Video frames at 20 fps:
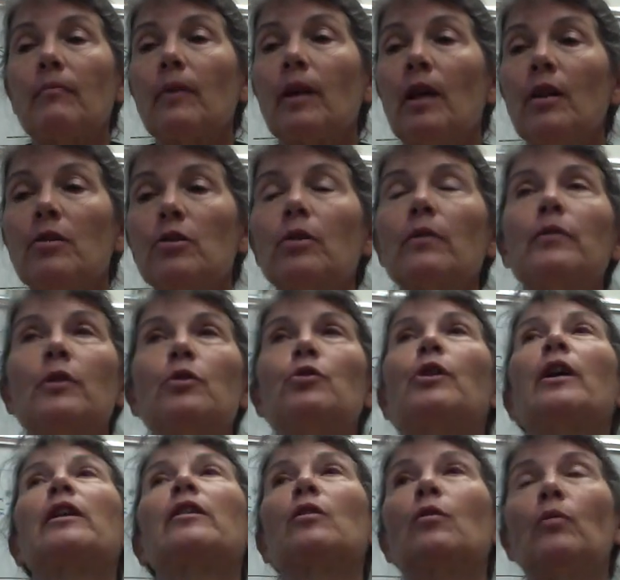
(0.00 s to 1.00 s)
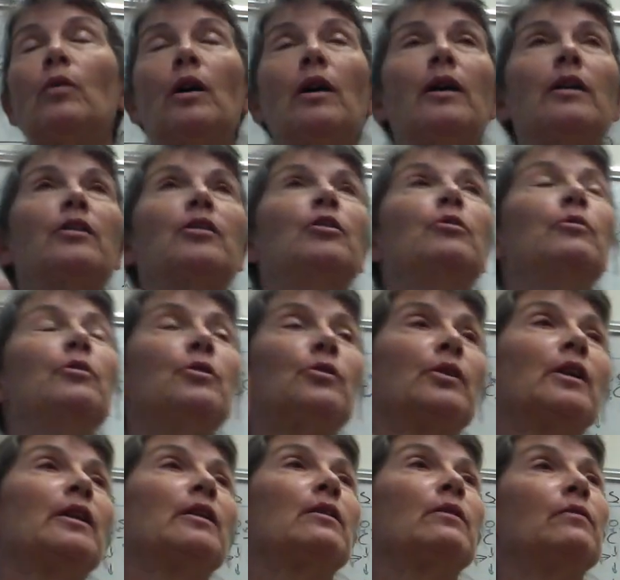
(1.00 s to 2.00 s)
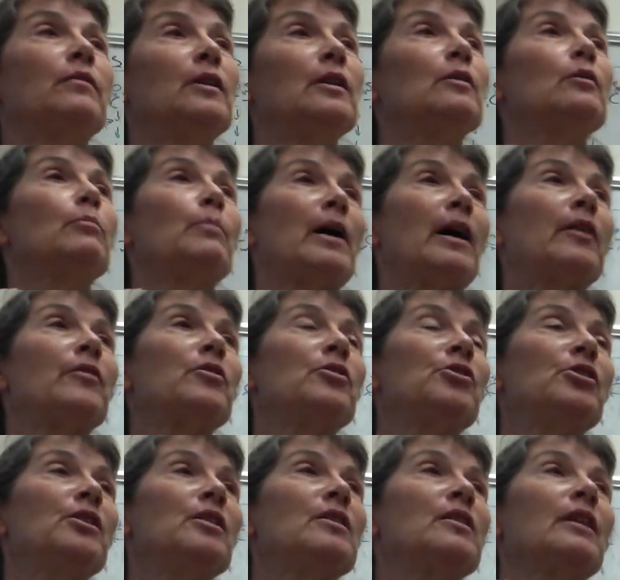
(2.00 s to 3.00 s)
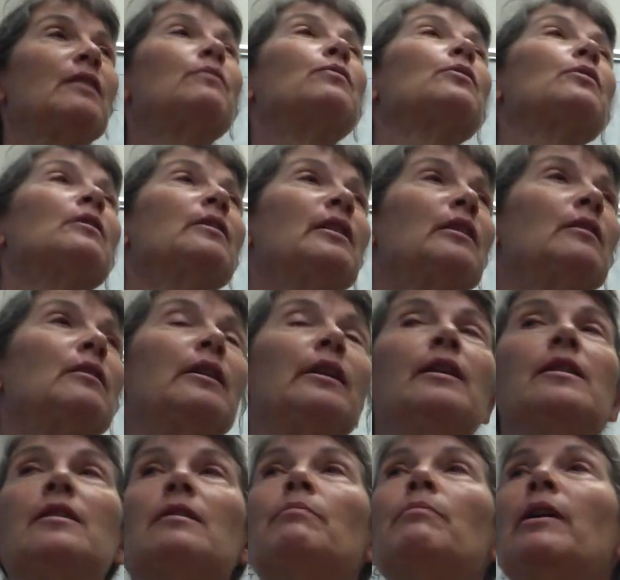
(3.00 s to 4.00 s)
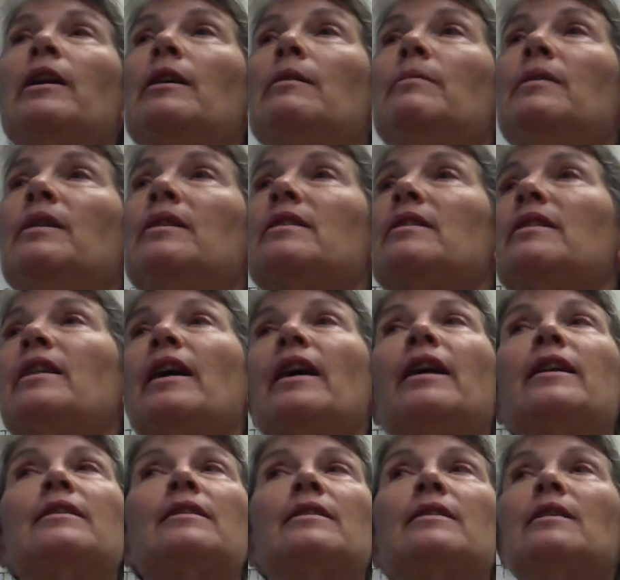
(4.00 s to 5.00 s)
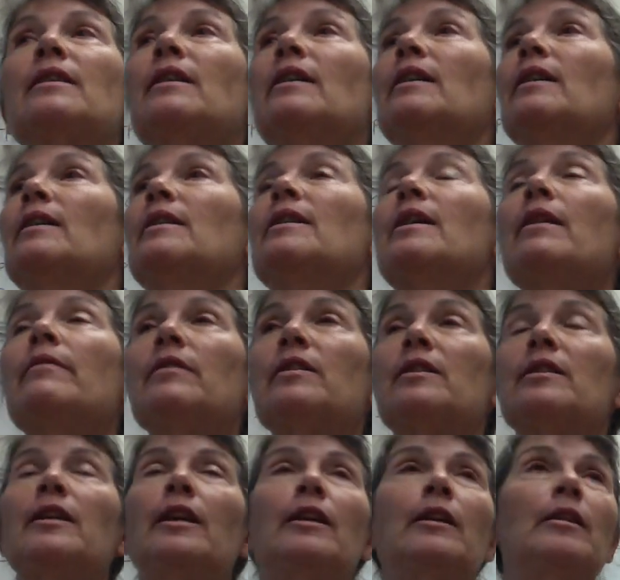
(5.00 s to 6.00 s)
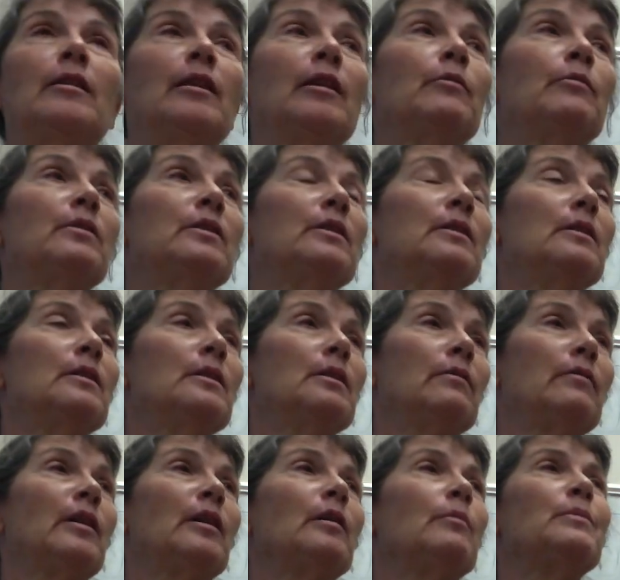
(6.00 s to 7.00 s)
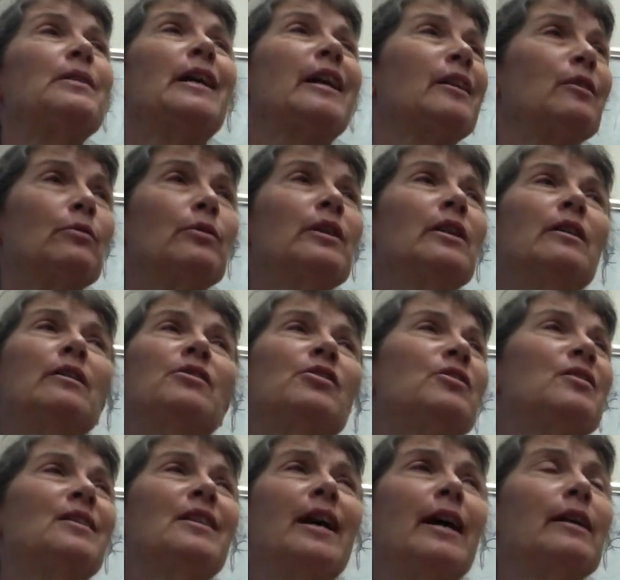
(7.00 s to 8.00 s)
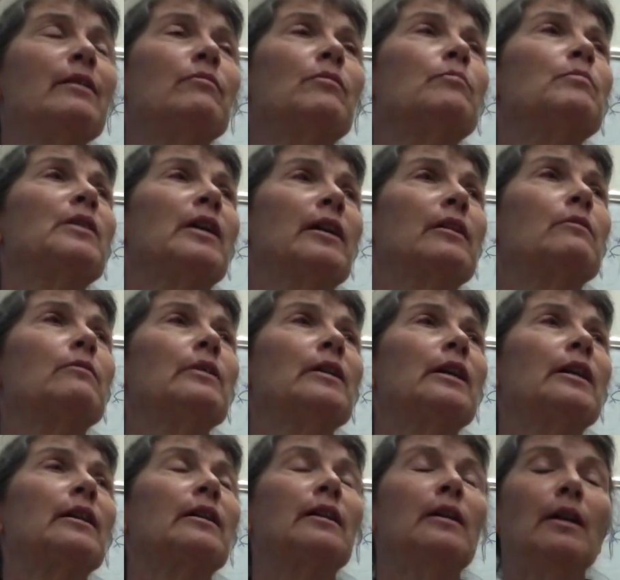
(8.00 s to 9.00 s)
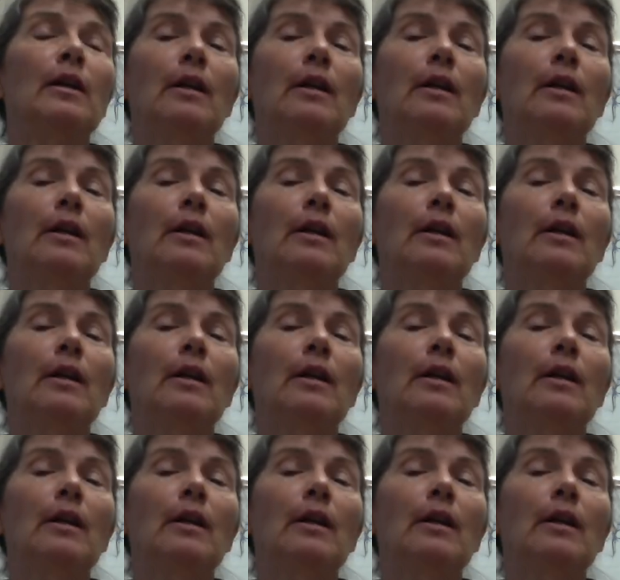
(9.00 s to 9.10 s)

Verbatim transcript: And so if you drank the water, you would drink the fecal pathogens. And for little kids and babies, that's devastating. They would develop diarrhea, just die from diarrhea.